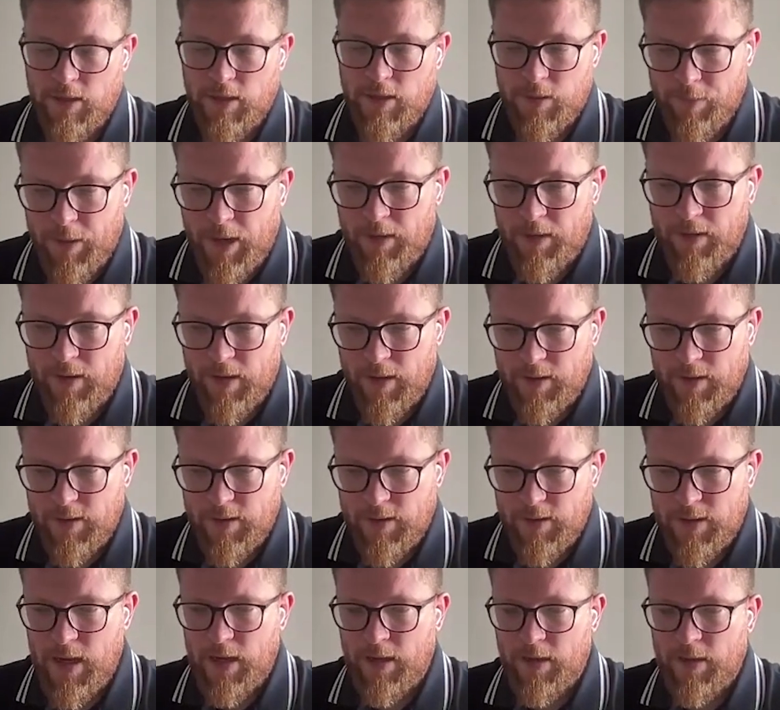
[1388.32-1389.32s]
Let's bed
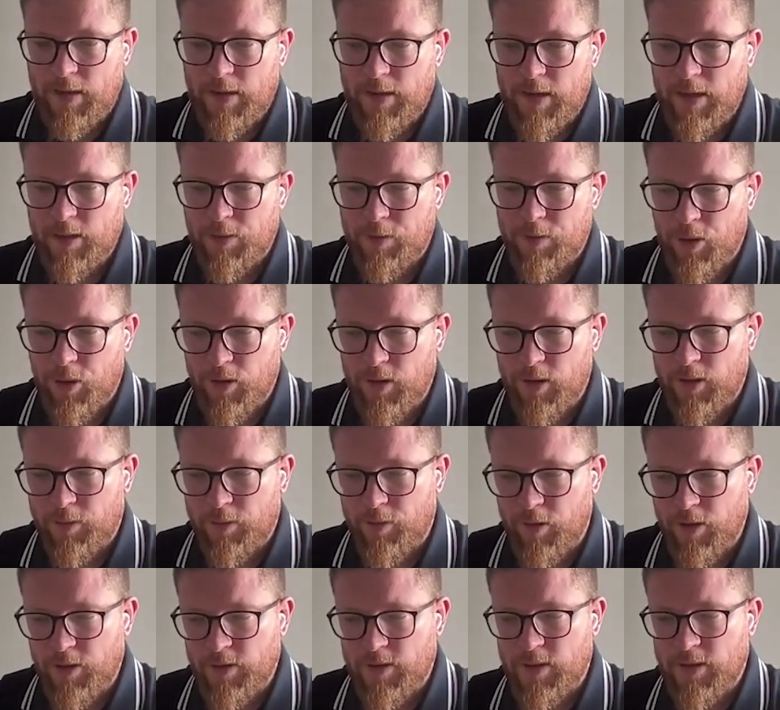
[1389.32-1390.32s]
this in, let's
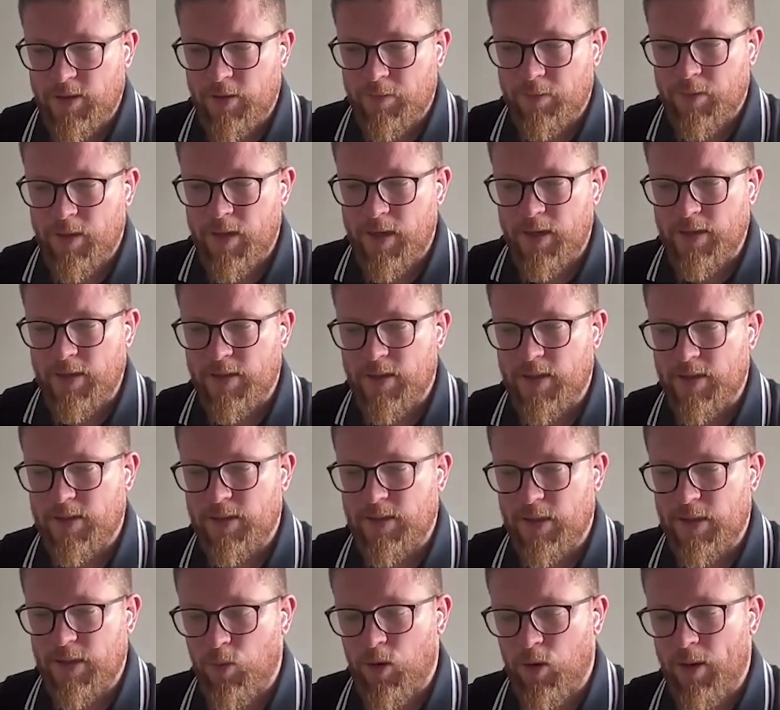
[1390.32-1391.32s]
put this process in place
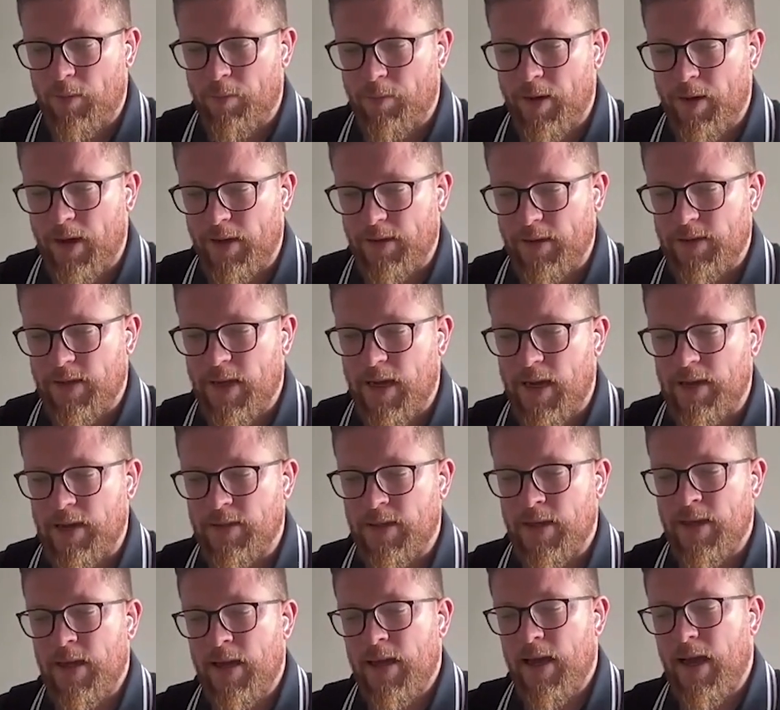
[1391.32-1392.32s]
and let's see what impact it
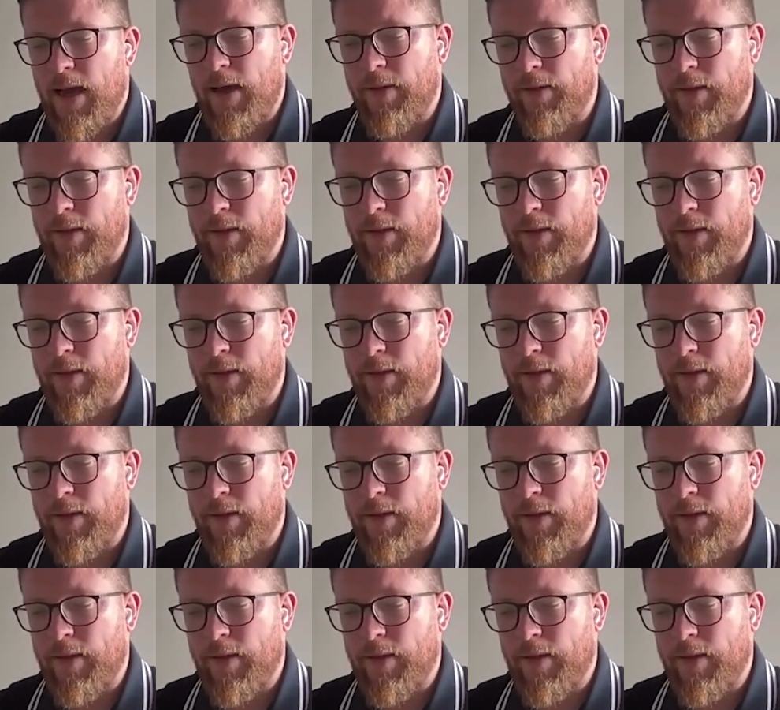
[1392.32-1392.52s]
has.